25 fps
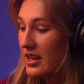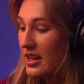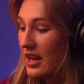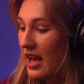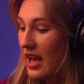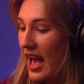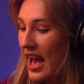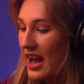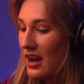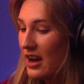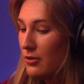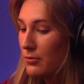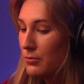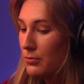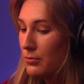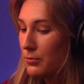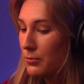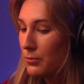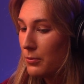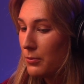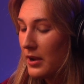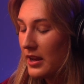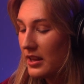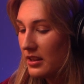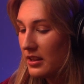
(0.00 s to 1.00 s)
How
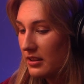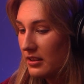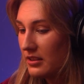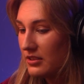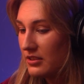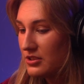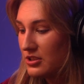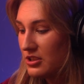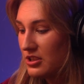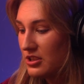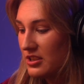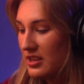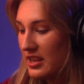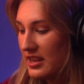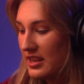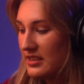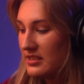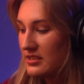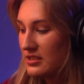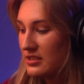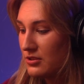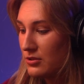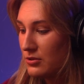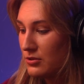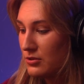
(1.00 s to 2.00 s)
well do you
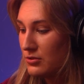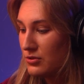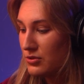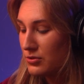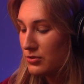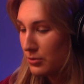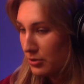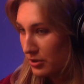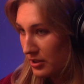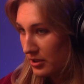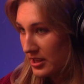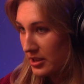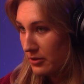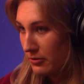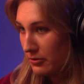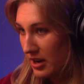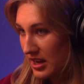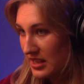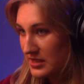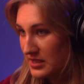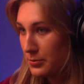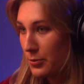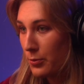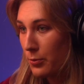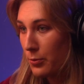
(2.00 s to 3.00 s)
need to truly
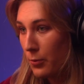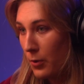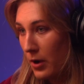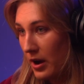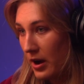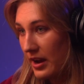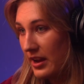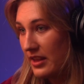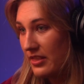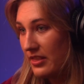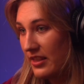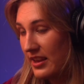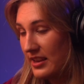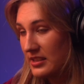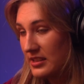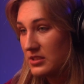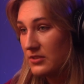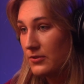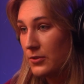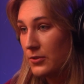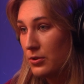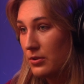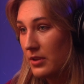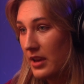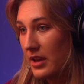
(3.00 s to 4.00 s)
grasp why there's
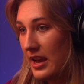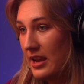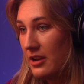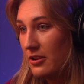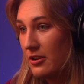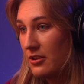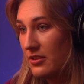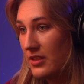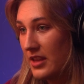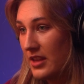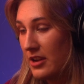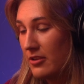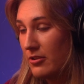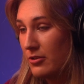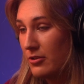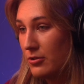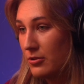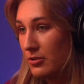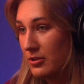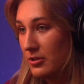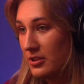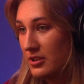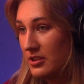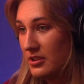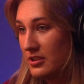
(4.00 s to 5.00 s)
a volcano there in
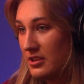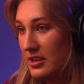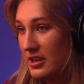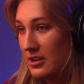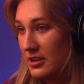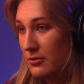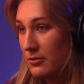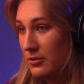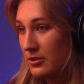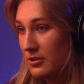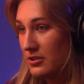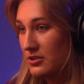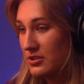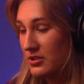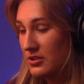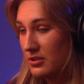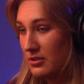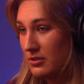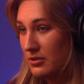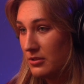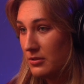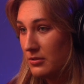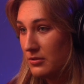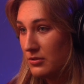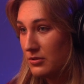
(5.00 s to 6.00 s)
Auckland in order
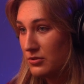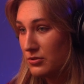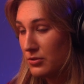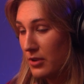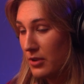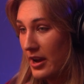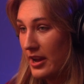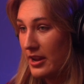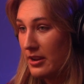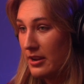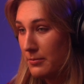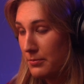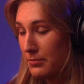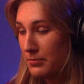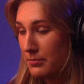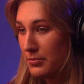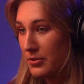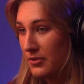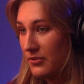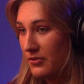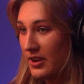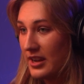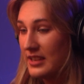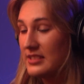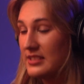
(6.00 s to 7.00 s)
to try and
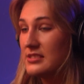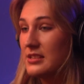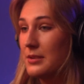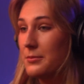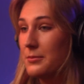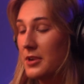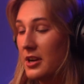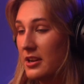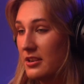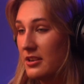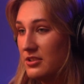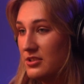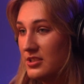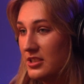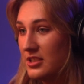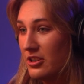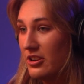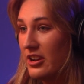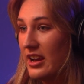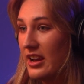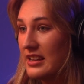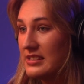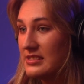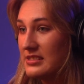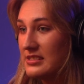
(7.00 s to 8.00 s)
provide some kind of
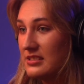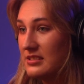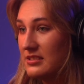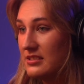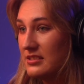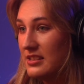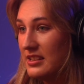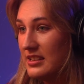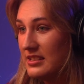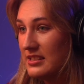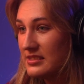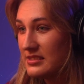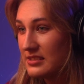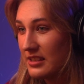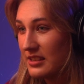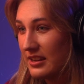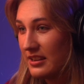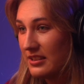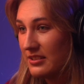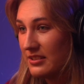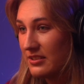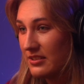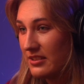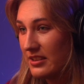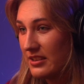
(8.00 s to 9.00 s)
geohazard insight
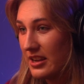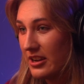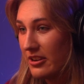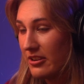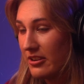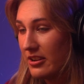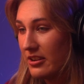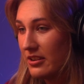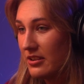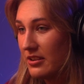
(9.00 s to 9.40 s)
into the area?